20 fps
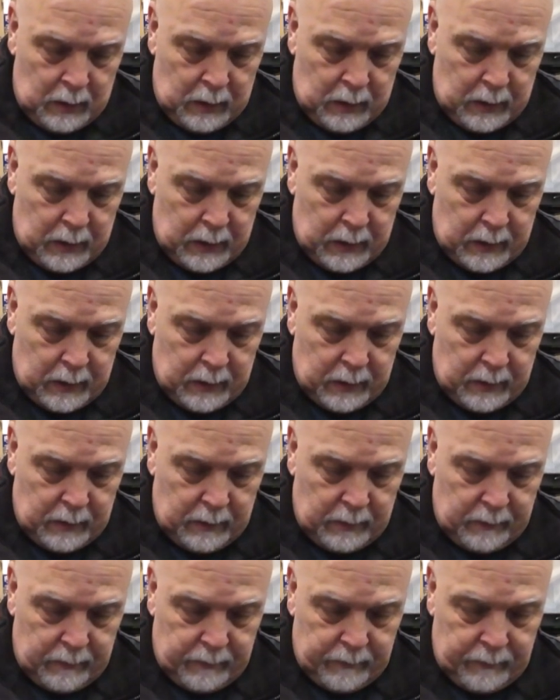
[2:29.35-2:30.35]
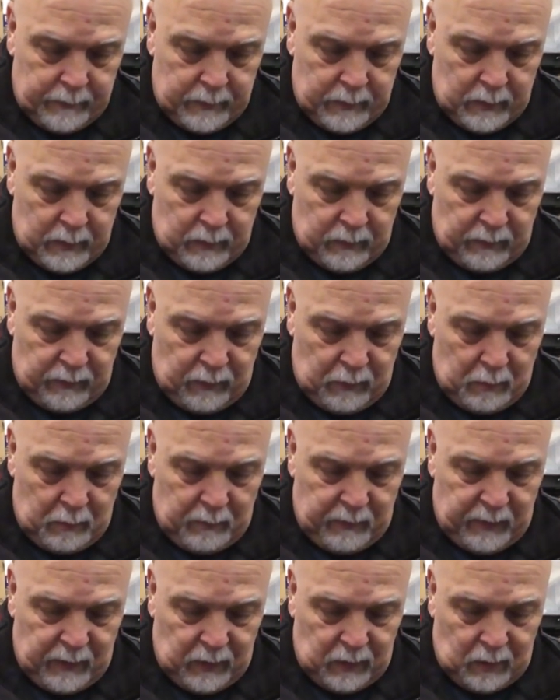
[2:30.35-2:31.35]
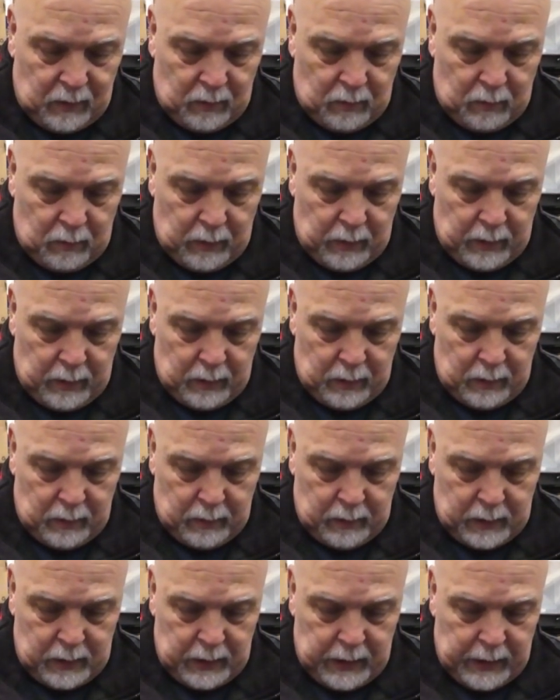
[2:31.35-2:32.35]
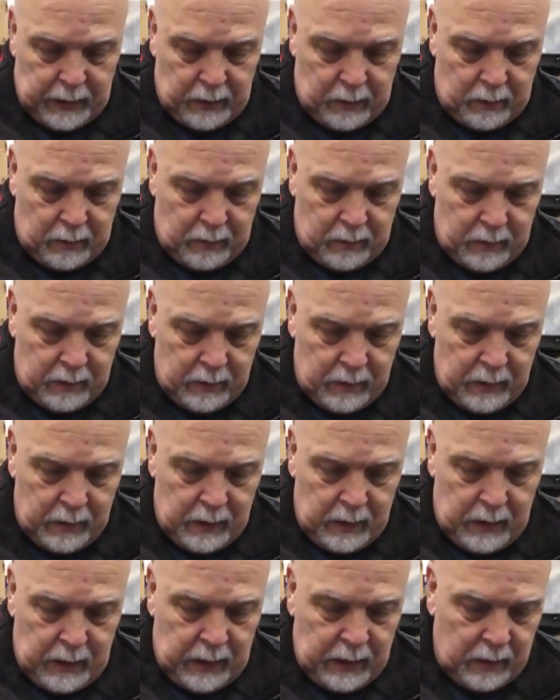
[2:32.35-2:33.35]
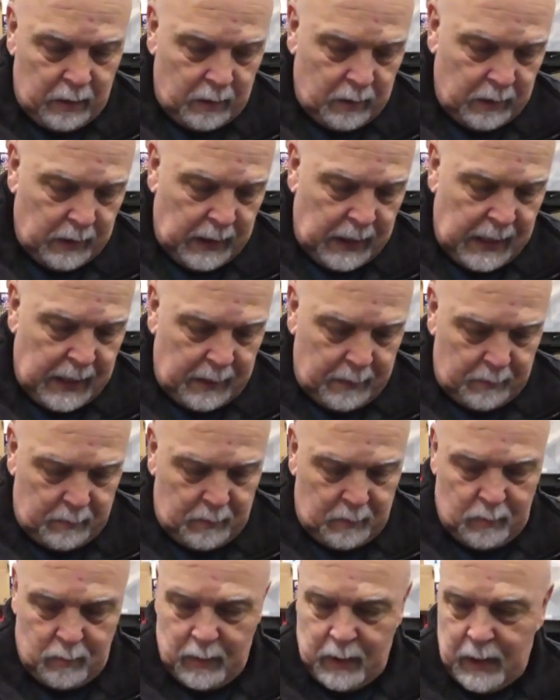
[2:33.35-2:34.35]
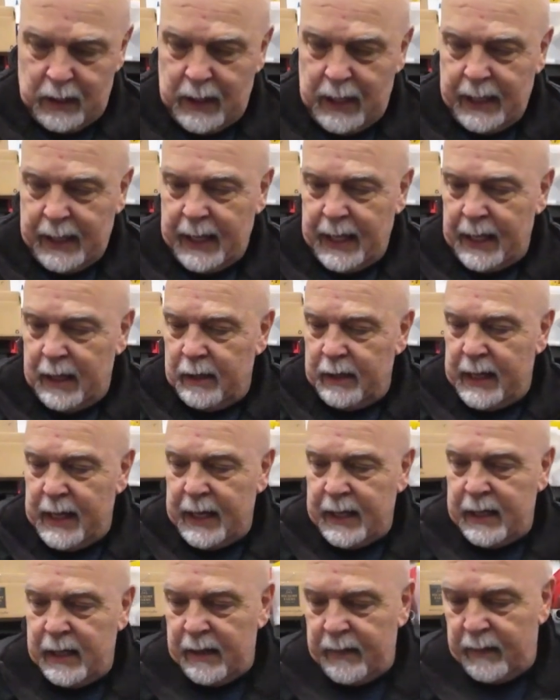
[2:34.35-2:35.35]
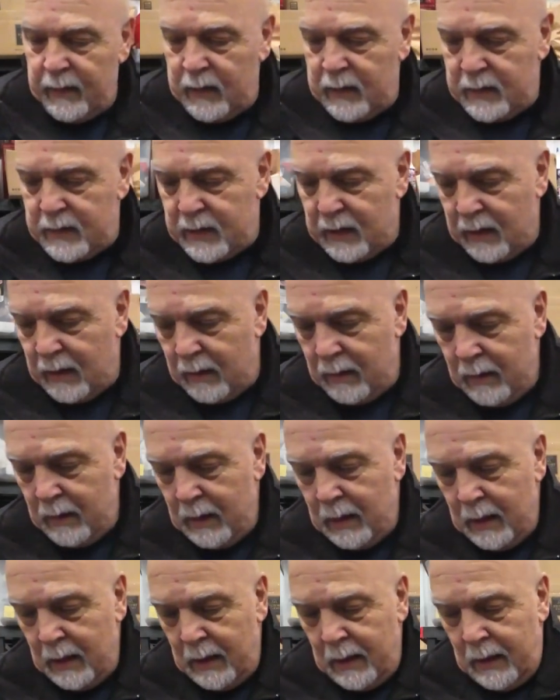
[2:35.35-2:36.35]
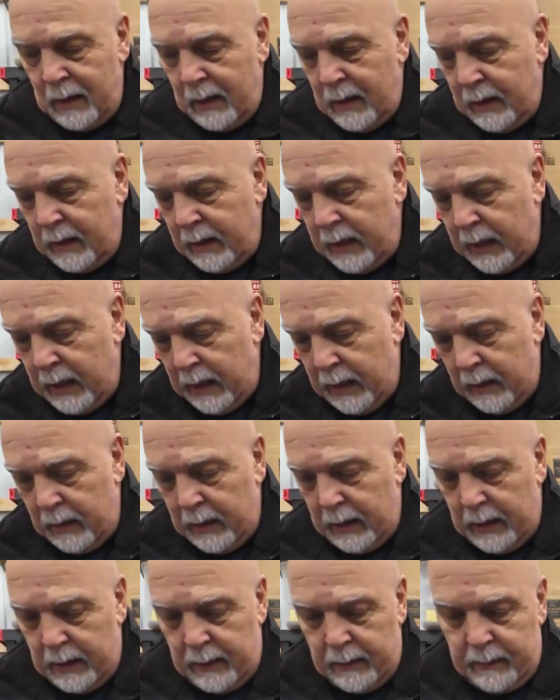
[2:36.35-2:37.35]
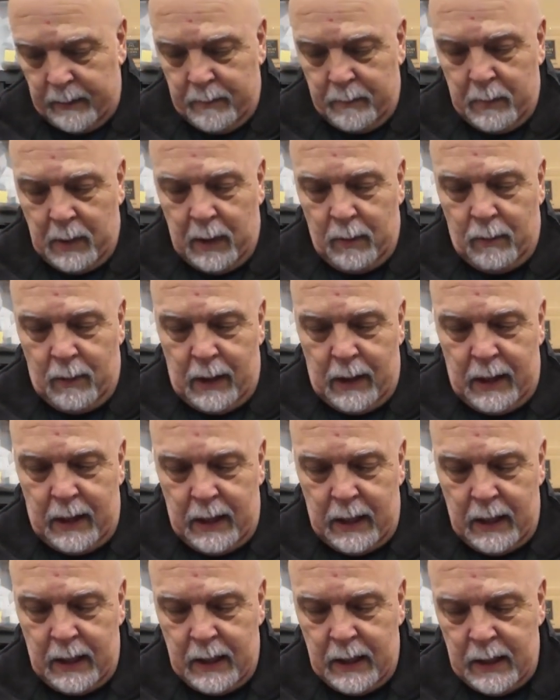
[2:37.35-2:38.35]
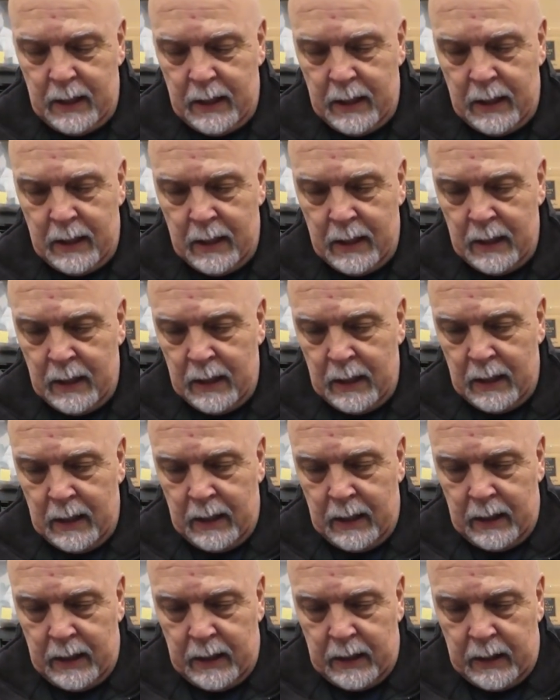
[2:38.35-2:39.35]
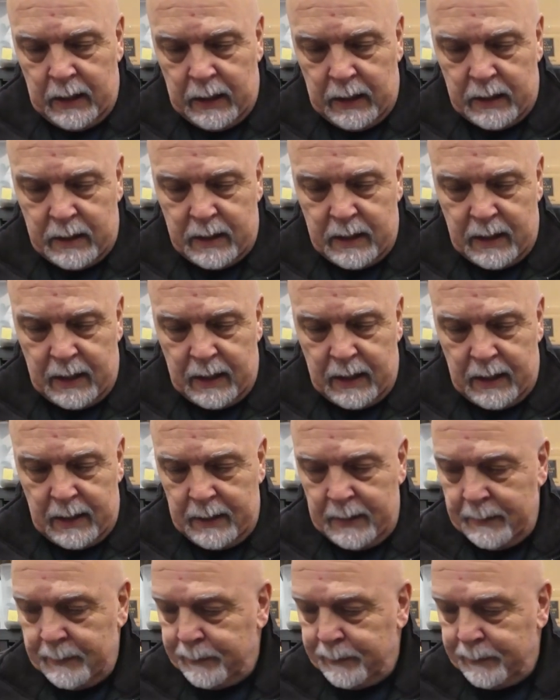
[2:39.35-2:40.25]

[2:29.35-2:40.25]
foam filter oil, cleaner, and all that. Well, I got all that covered. So, and but anyway, it's oh,